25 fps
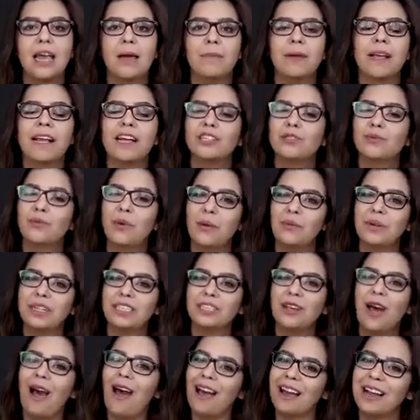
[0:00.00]
Because what we
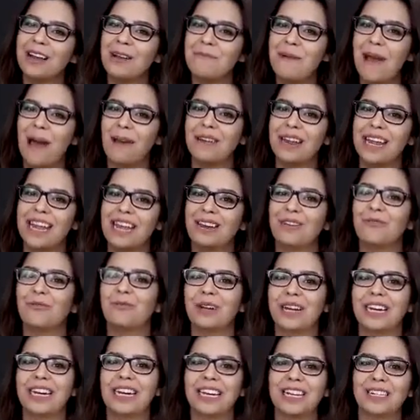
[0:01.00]
talk about in
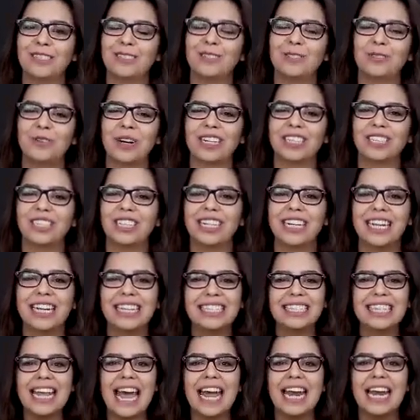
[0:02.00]
reading instruction
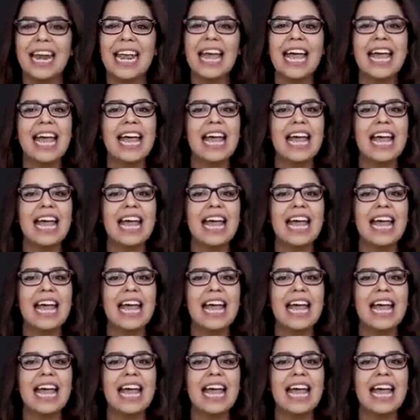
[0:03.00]
is that